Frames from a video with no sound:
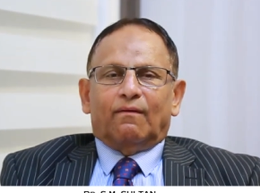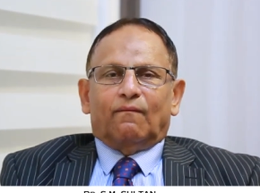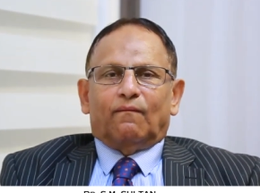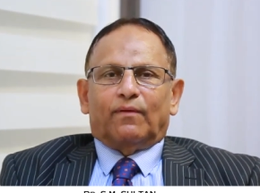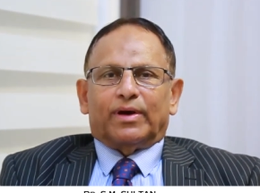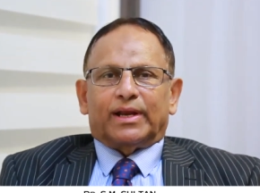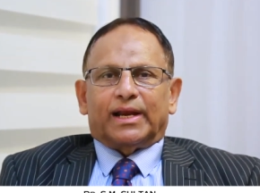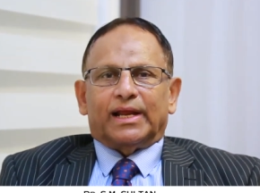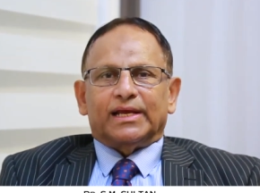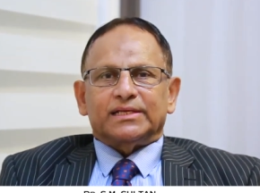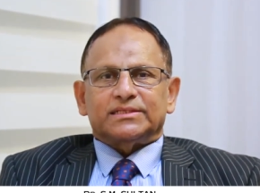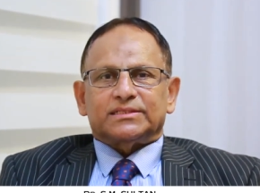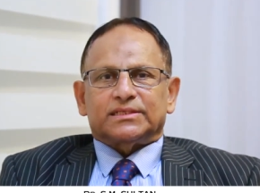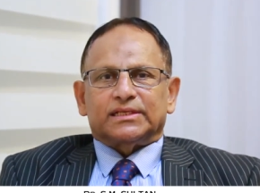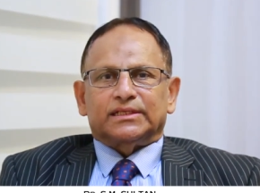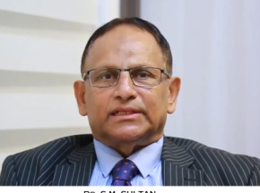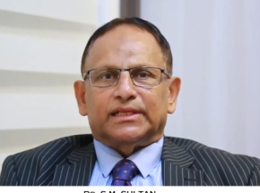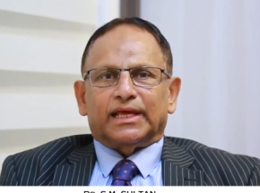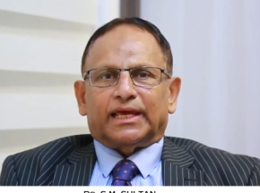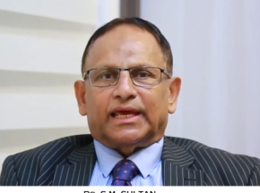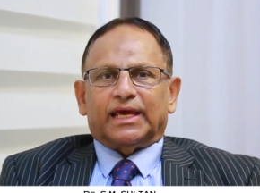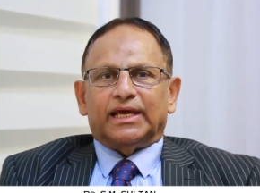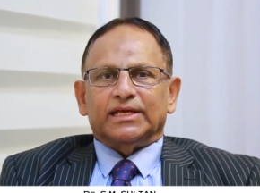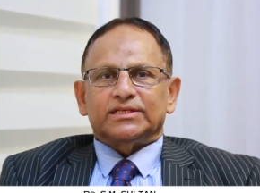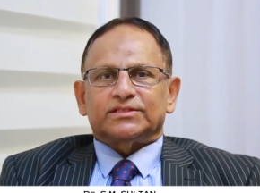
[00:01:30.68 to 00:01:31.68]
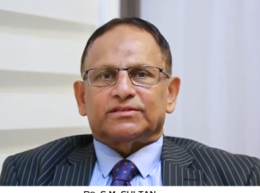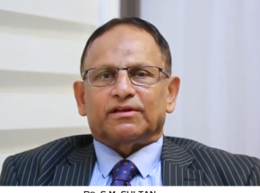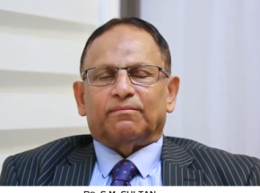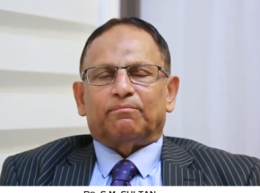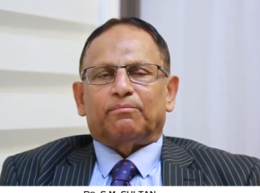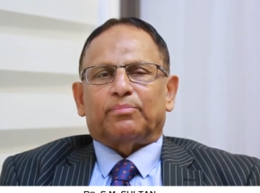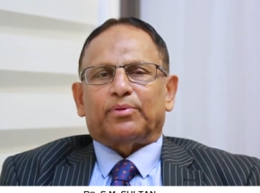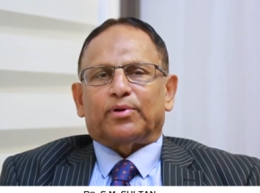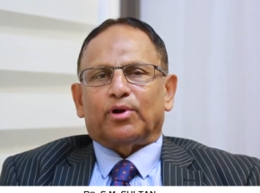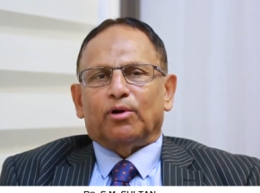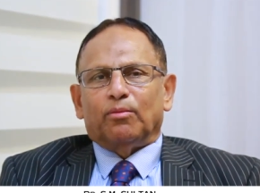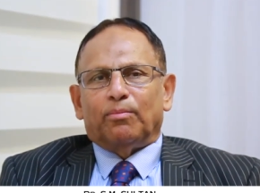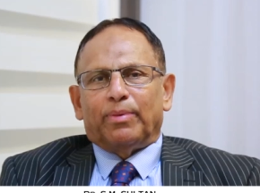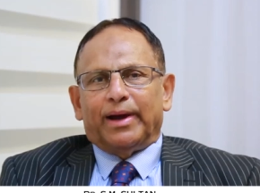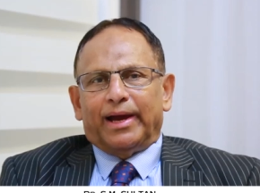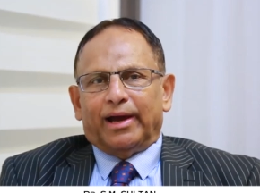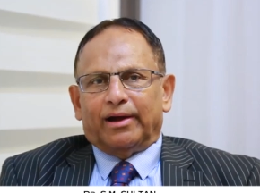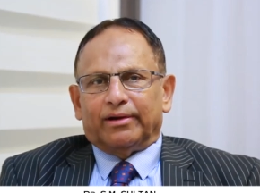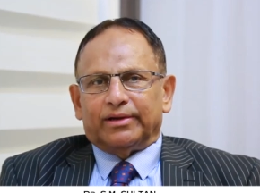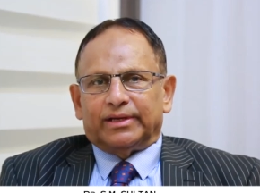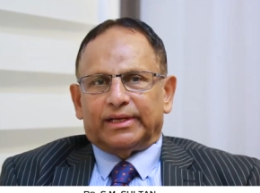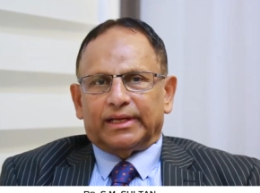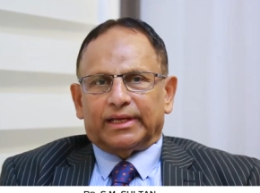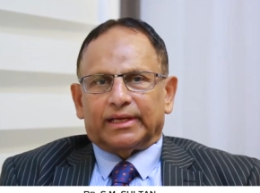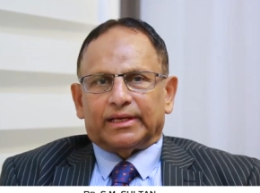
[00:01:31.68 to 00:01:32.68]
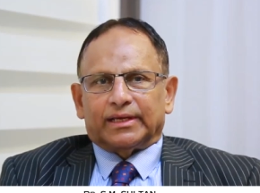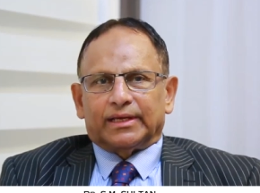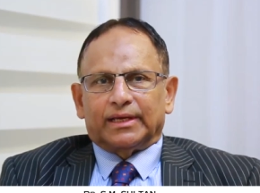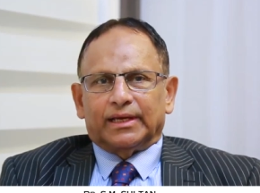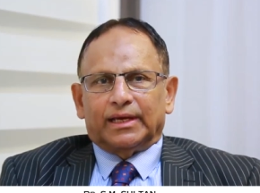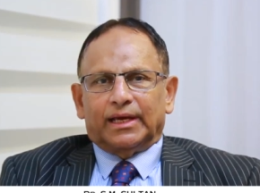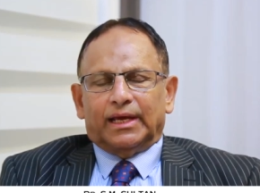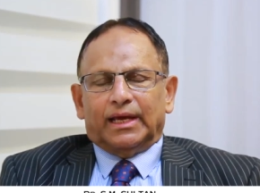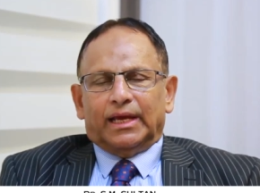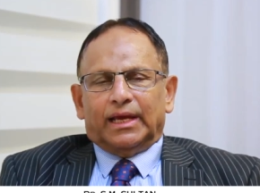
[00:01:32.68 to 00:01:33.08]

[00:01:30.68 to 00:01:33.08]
Whereas in the case of probiotic,